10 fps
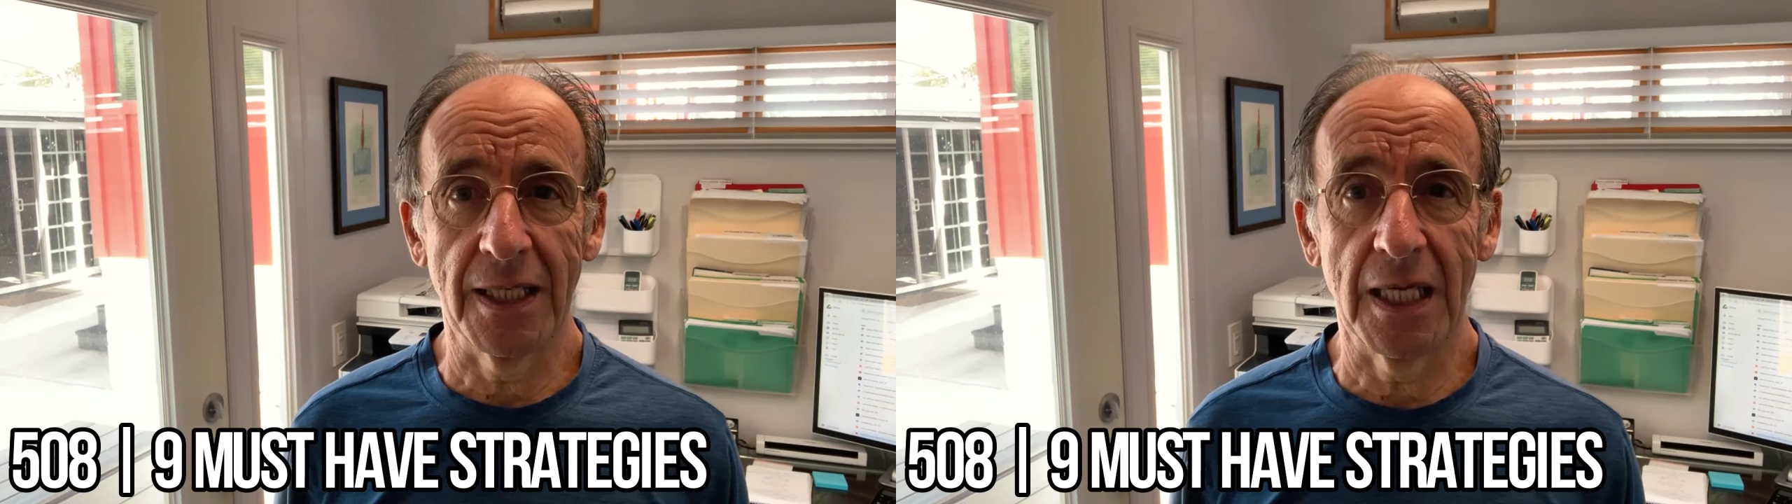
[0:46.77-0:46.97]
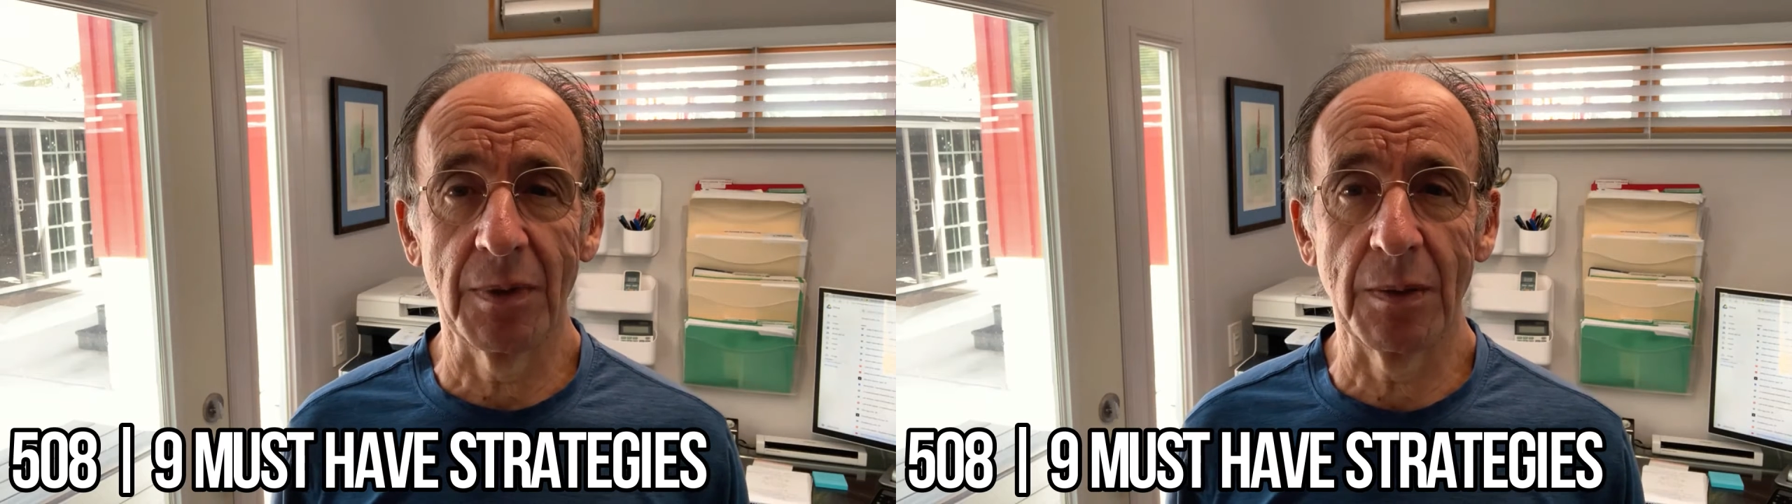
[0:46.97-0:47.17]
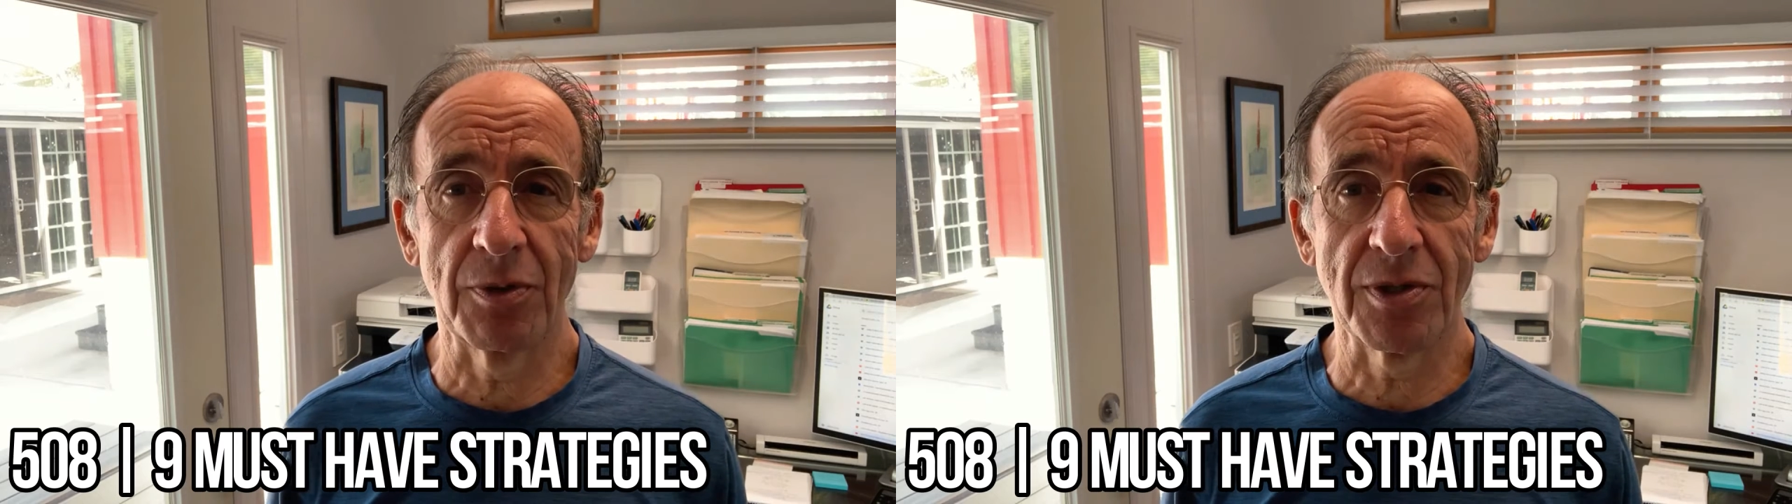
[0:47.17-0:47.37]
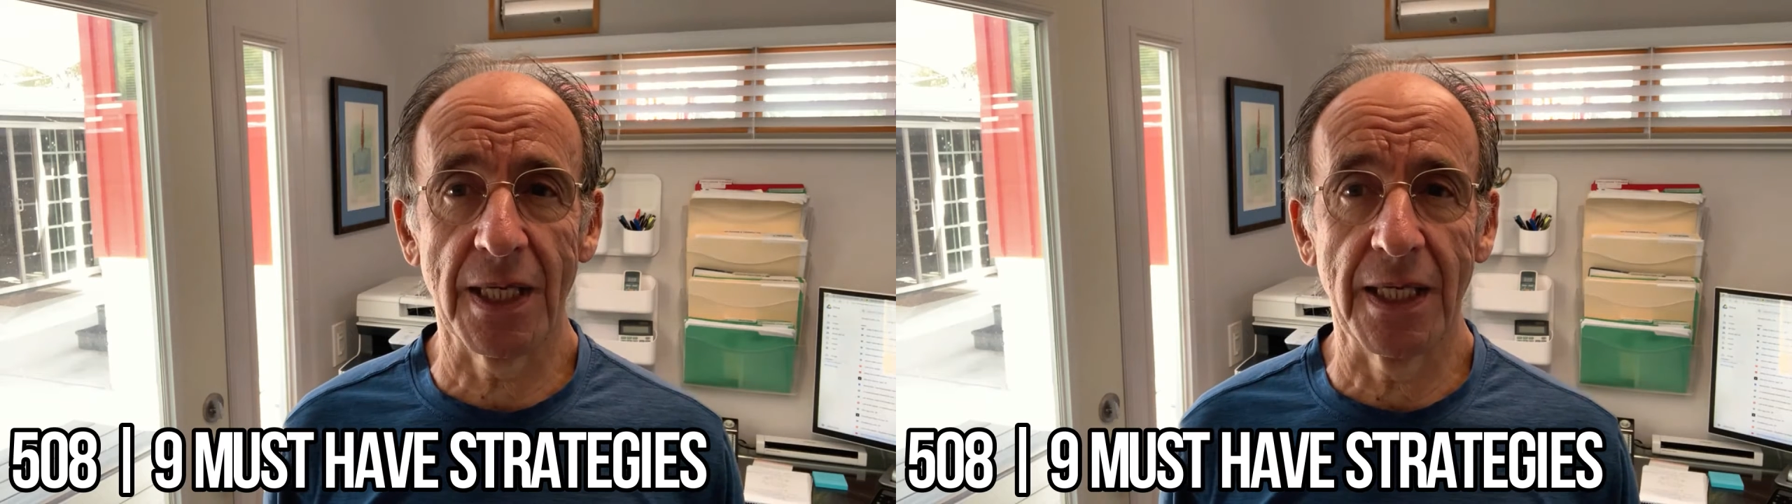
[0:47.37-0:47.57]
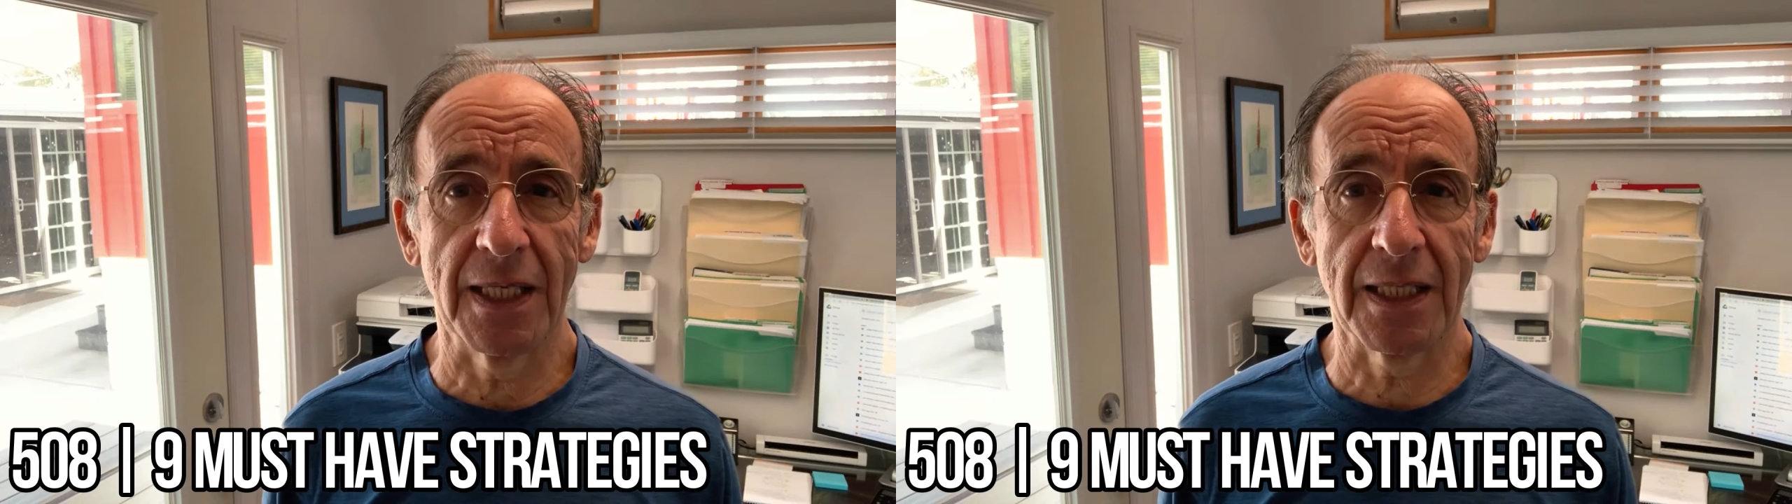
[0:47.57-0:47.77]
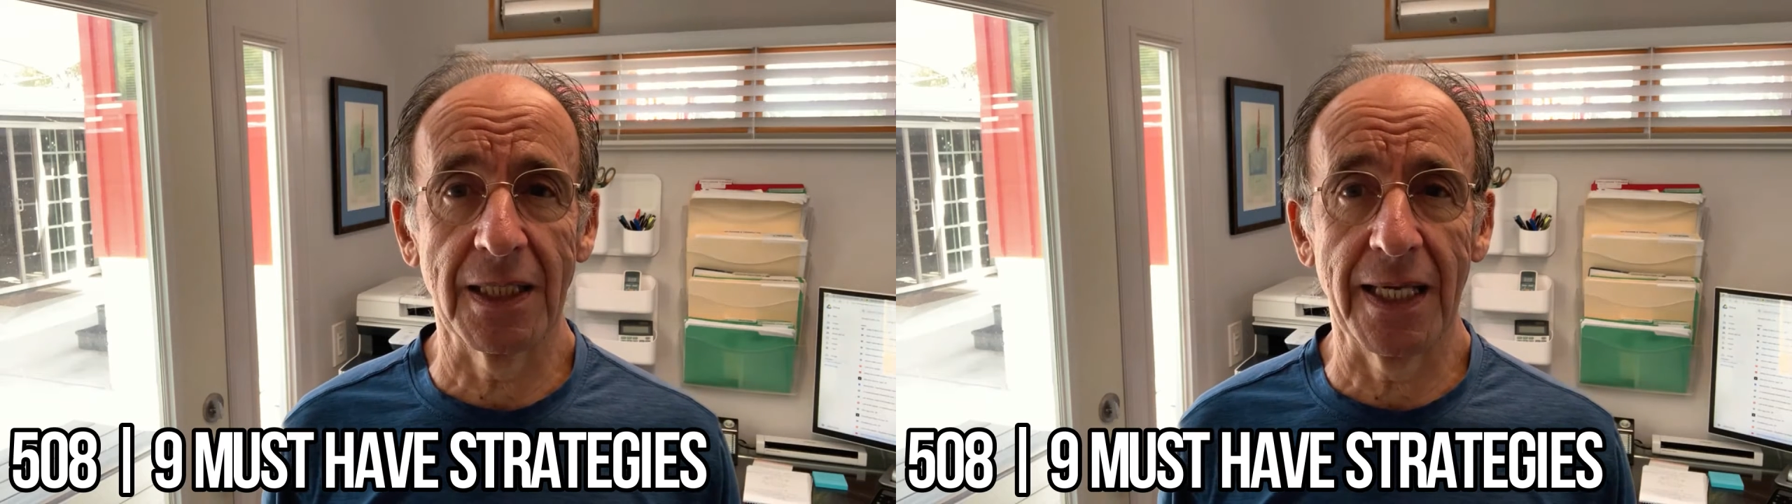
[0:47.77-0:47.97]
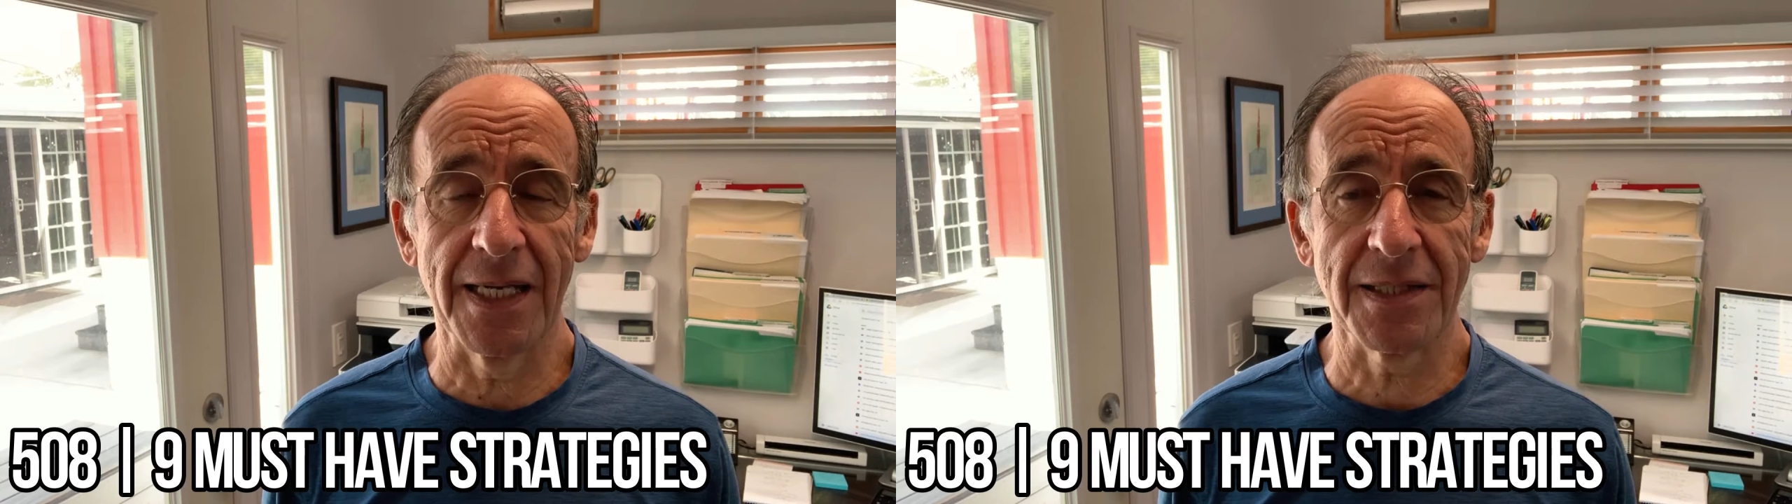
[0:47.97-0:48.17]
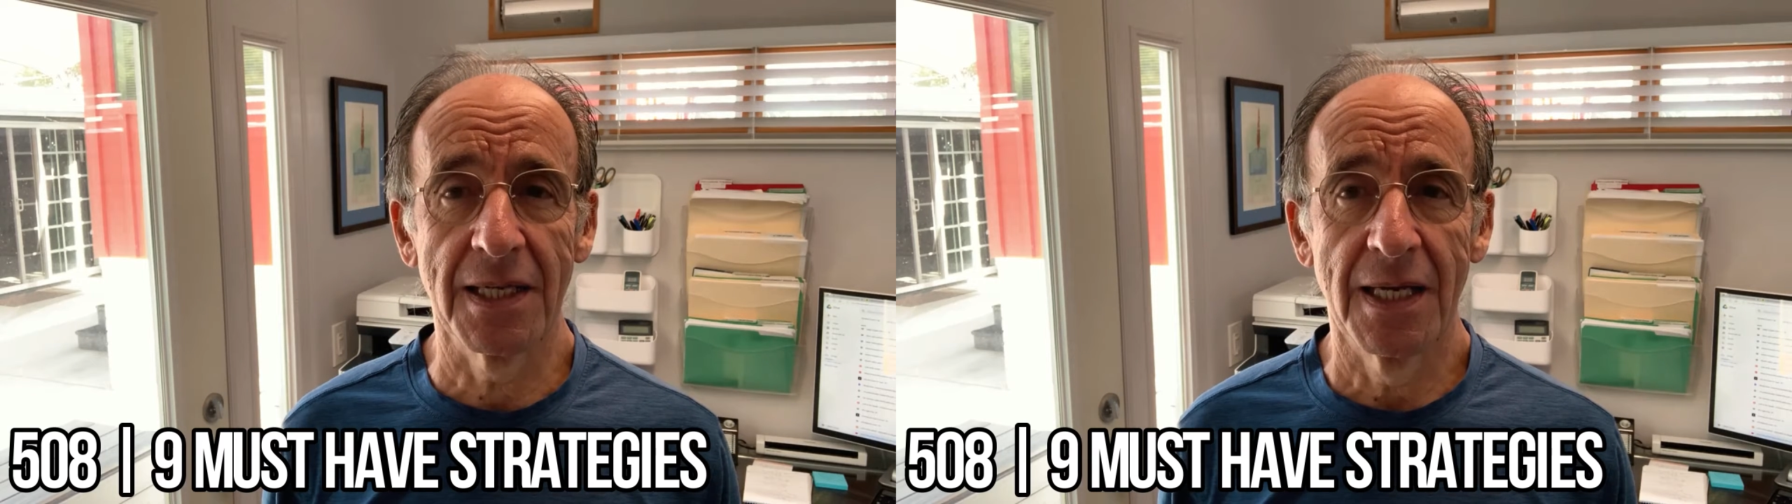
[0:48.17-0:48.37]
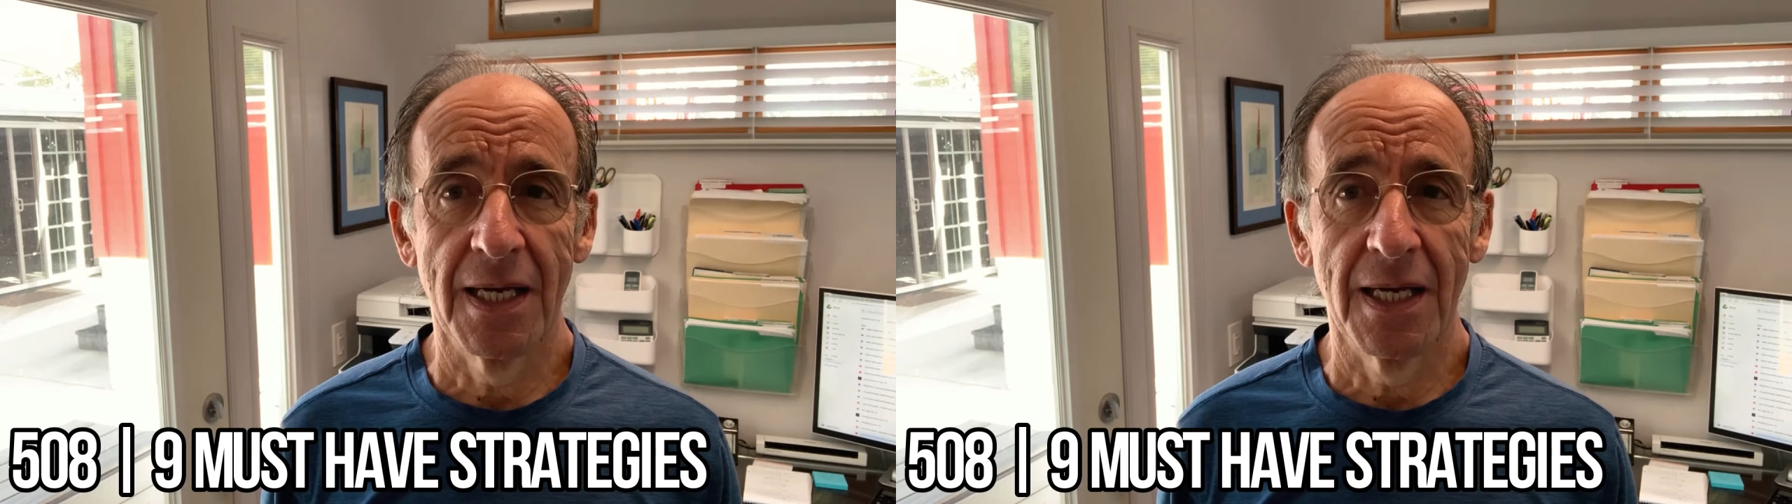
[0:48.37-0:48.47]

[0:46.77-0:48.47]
and I'll be presenting a class